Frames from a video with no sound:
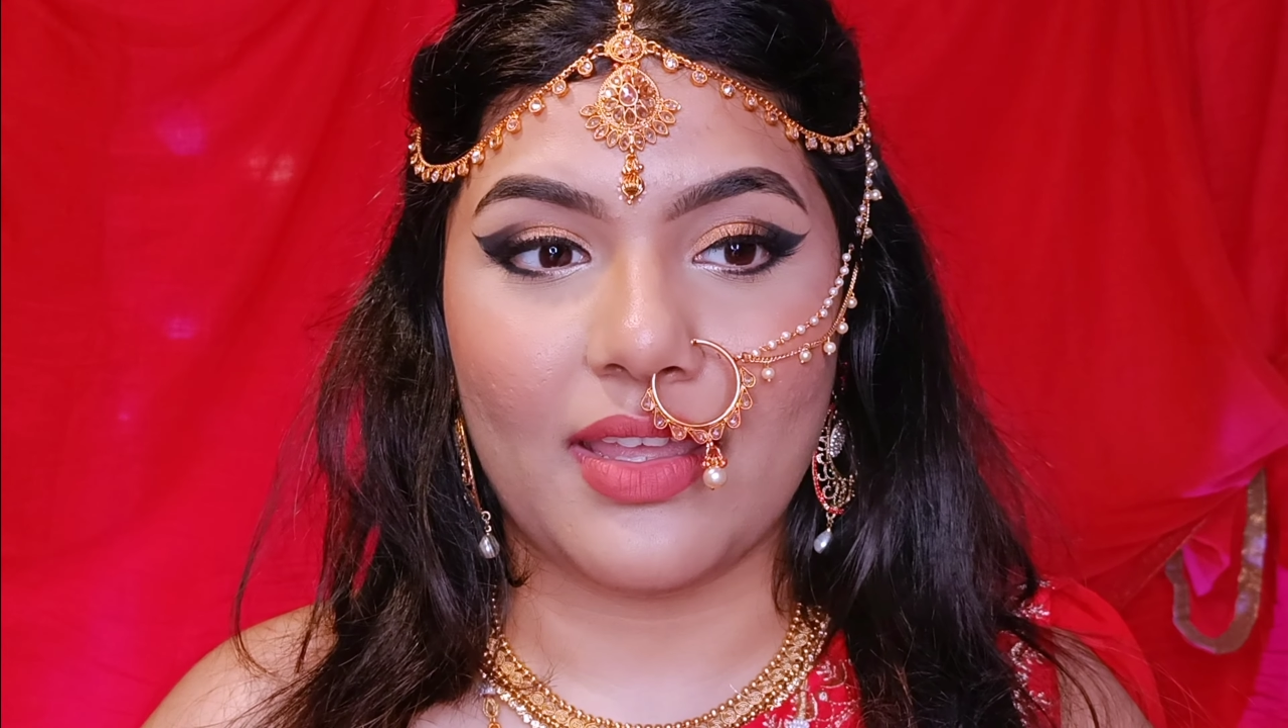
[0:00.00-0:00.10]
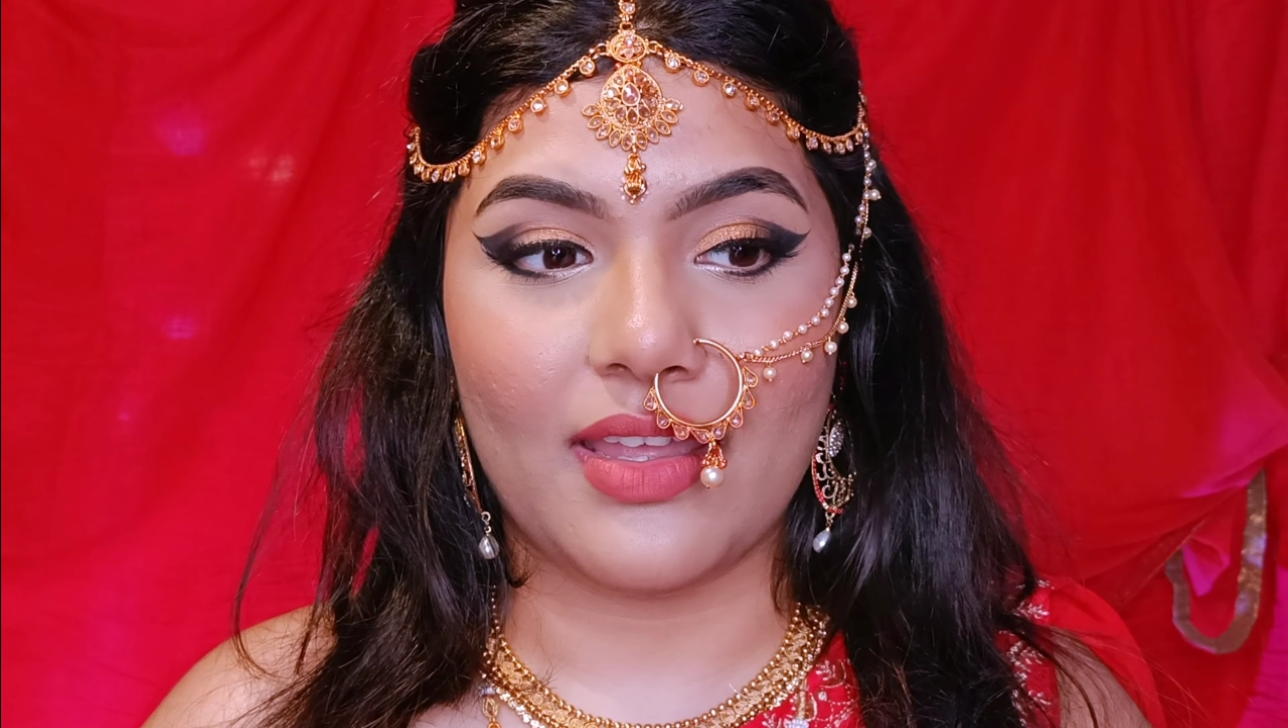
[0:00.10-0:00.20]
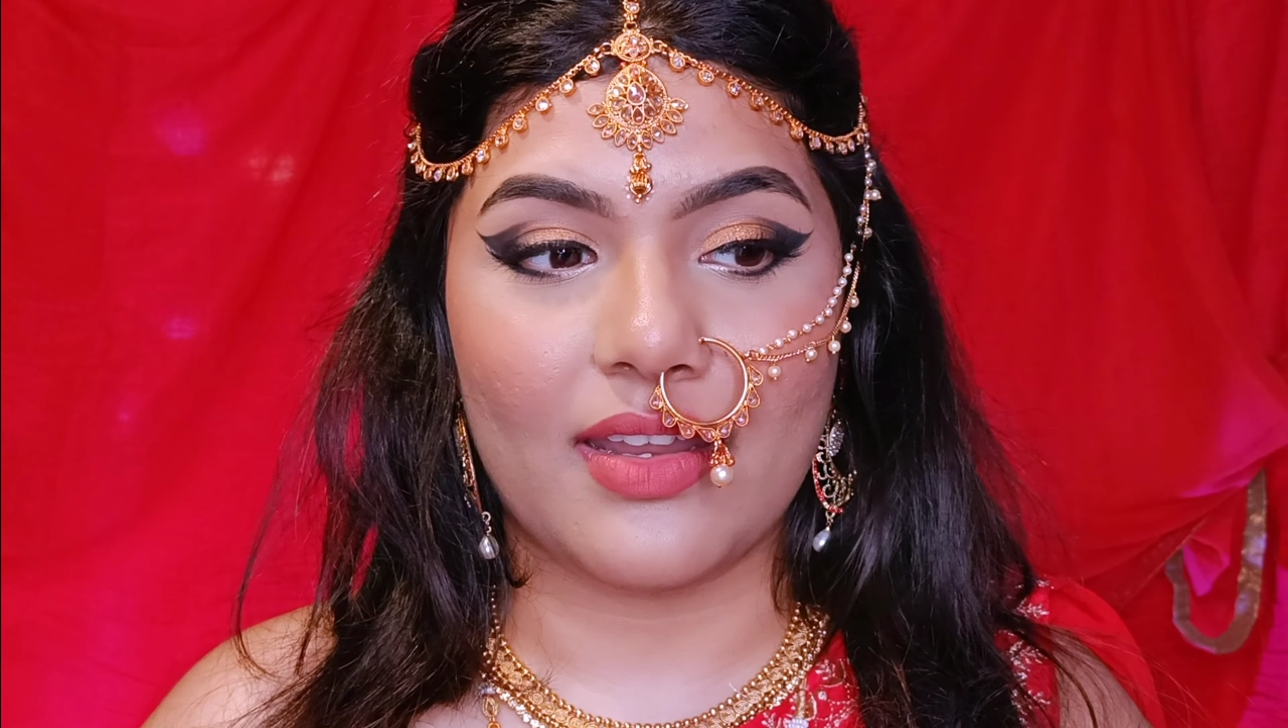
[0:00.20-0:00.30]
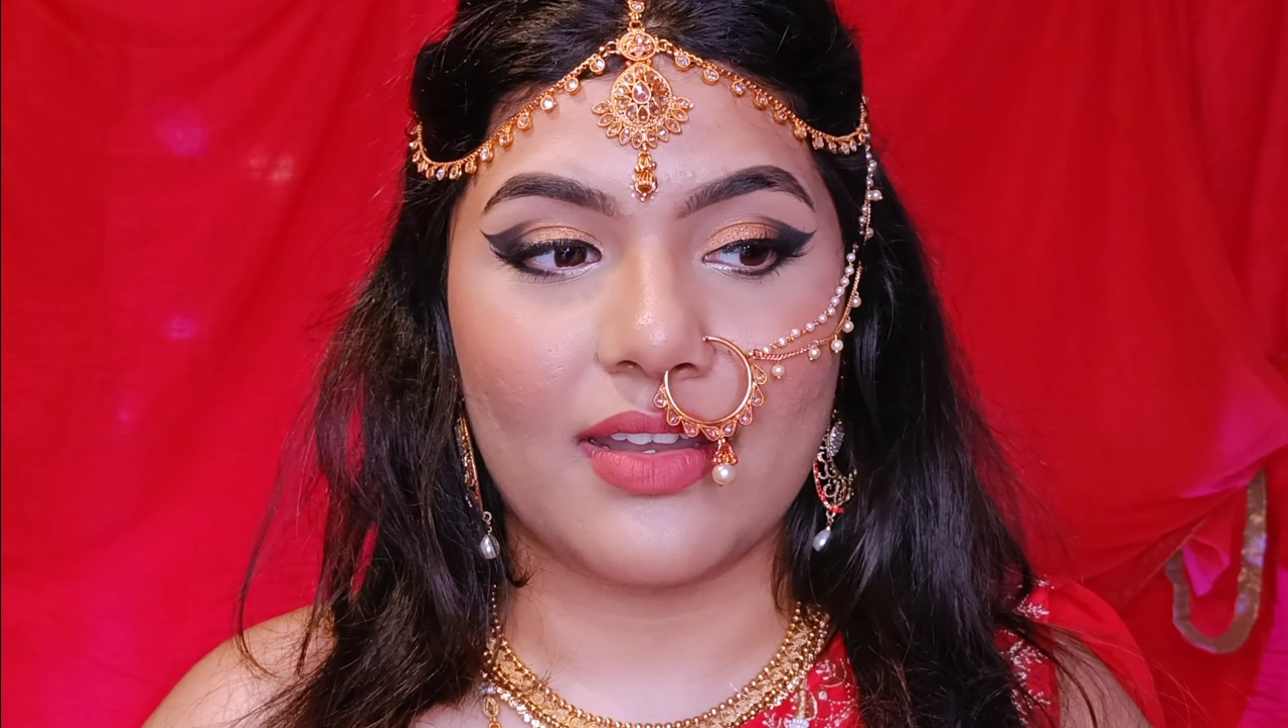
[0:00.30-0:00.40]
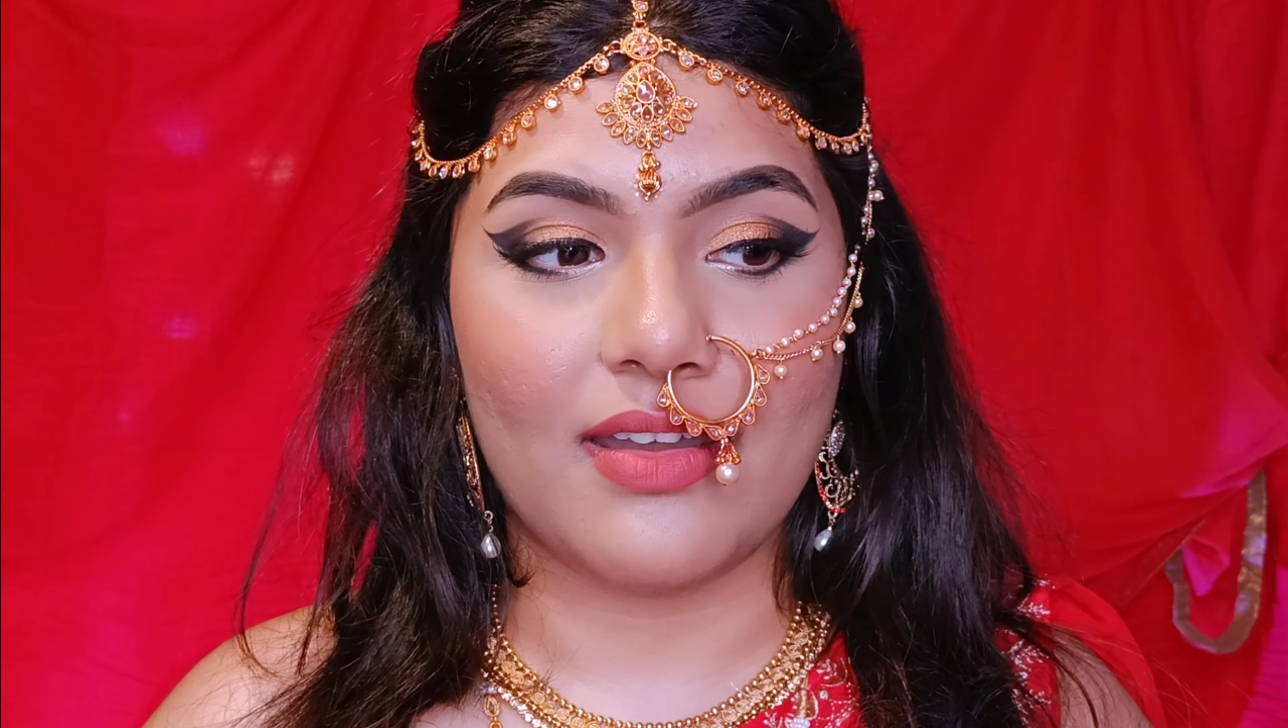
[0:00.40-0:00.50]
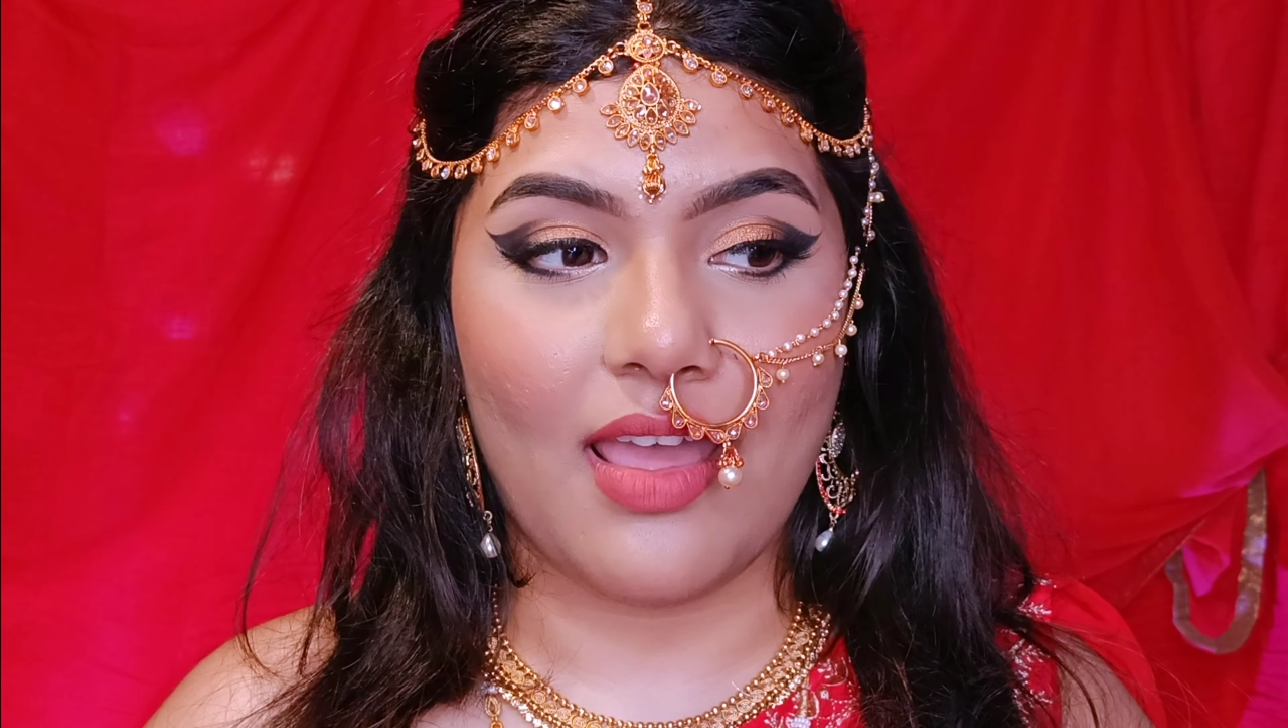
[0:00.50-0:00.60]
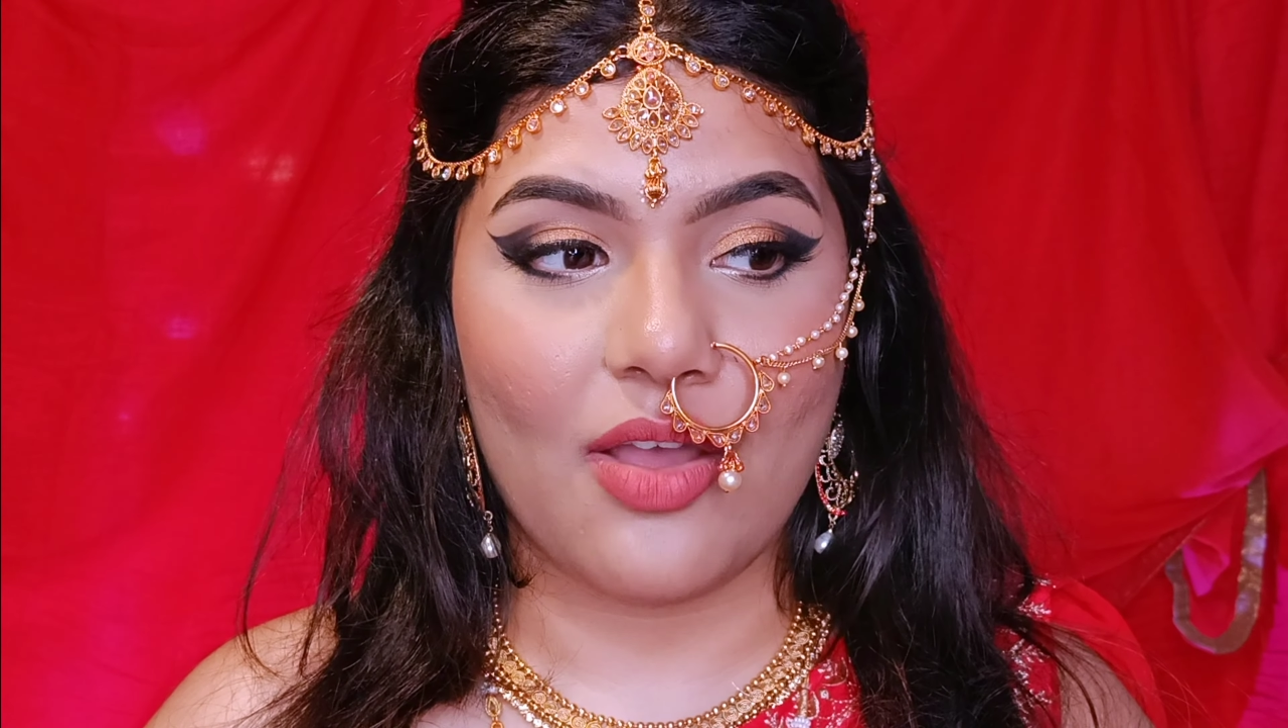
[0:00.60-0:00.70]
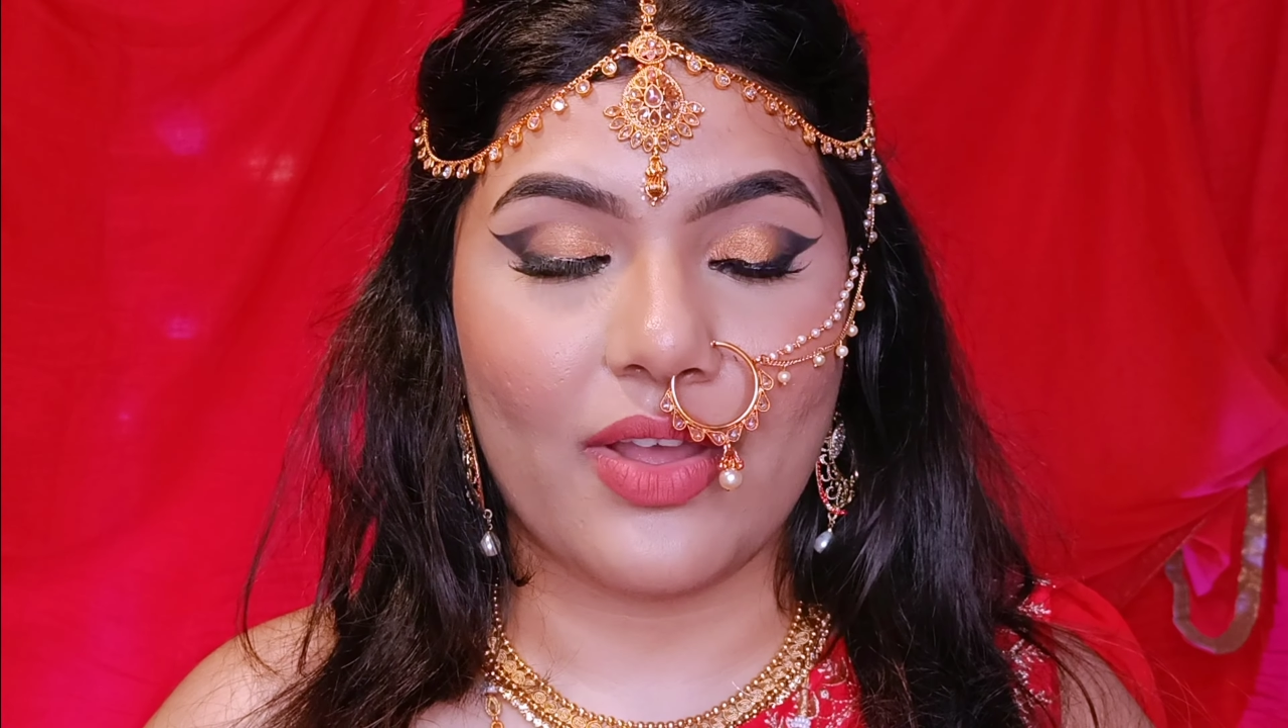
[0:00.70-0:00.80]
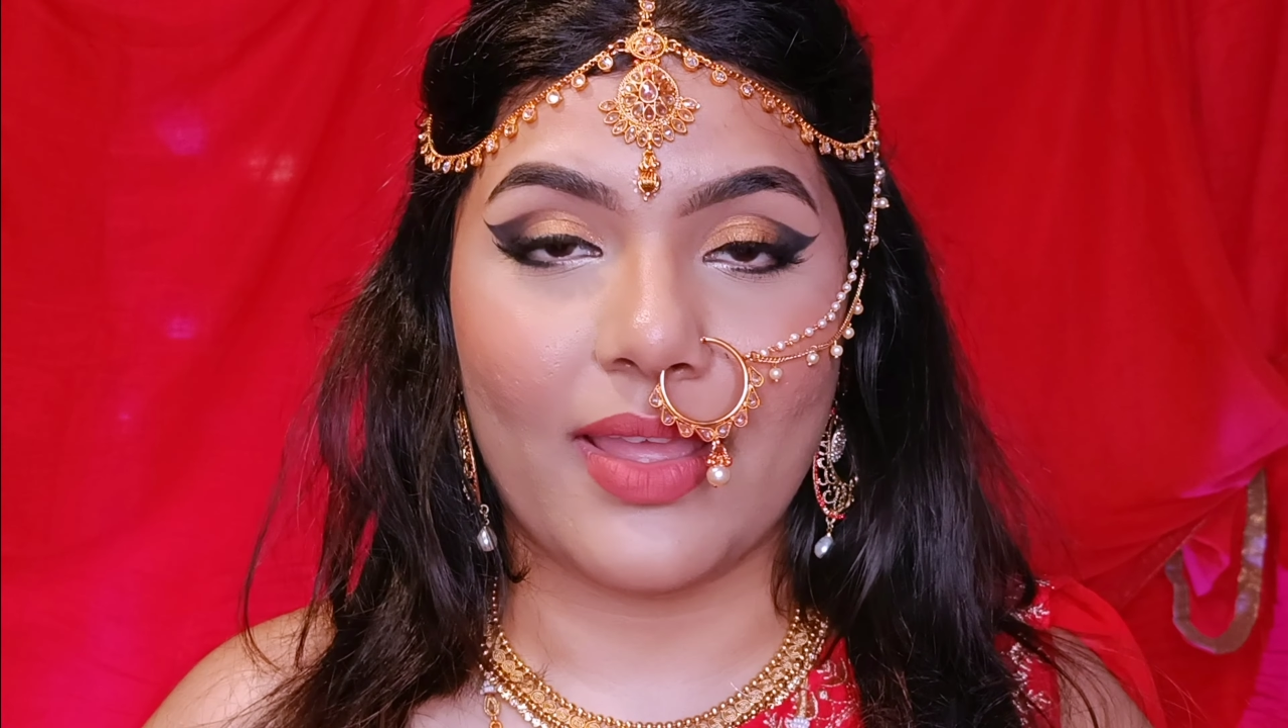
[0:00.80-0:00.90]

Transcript: and now